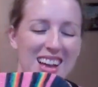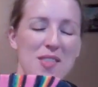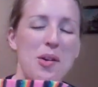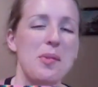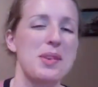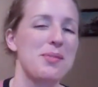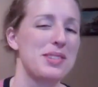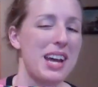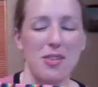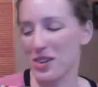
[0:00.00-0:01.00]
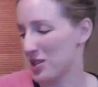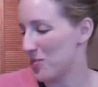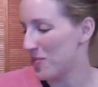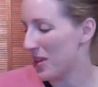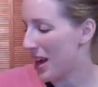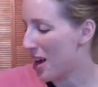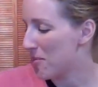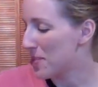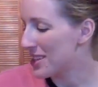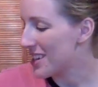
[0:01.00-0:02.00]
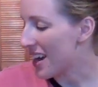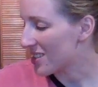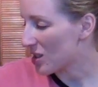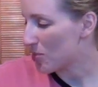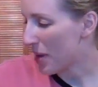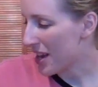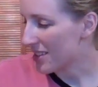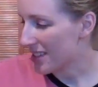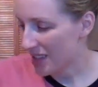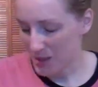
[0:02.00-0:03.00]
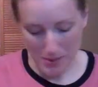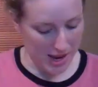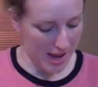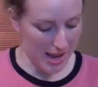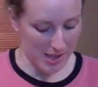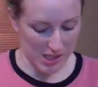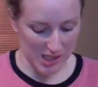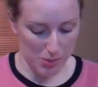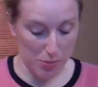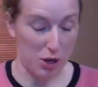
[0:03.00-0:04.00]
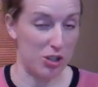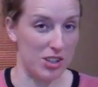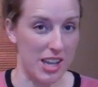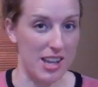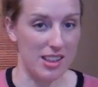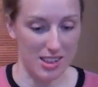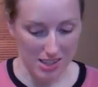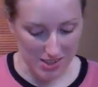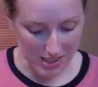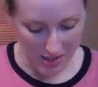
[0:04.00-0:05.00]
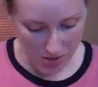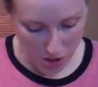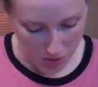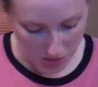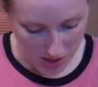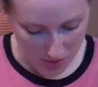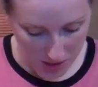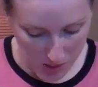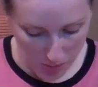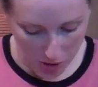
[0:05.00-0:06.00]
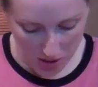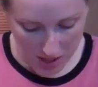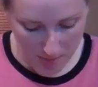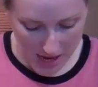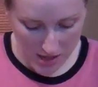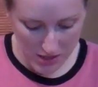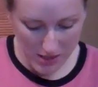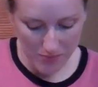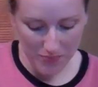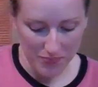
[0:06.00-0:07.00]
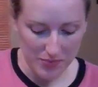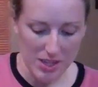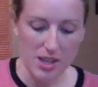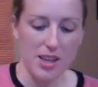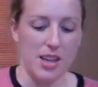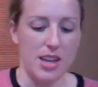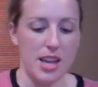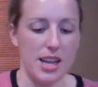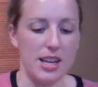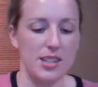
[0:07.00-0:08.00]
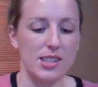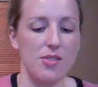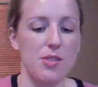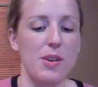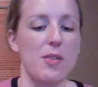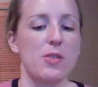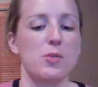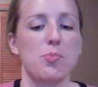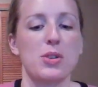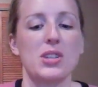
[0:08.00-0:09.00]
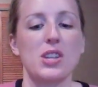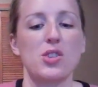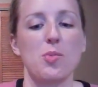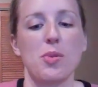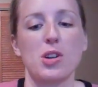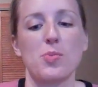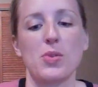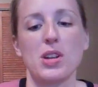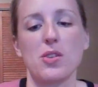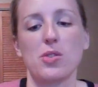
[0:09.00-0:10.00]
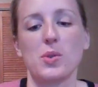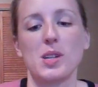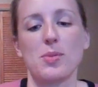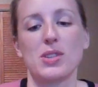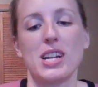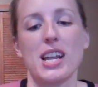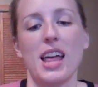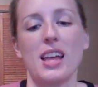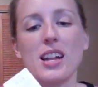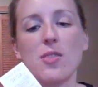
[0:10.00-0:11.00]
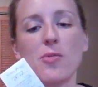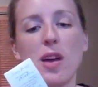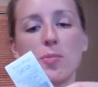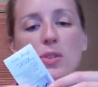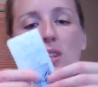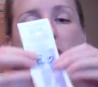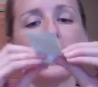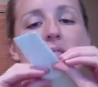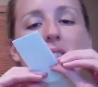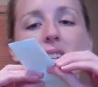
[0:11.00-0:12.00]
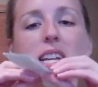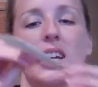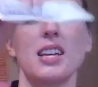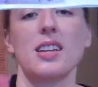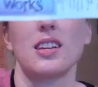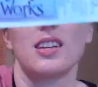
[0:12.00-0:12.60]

Fiber Nymph Dye Works Bedazzled base, that's why it's sparkly. Lisa chose a lovely sparkly base. It is 75% superwash merino, 20% nylon, and 5% stellina.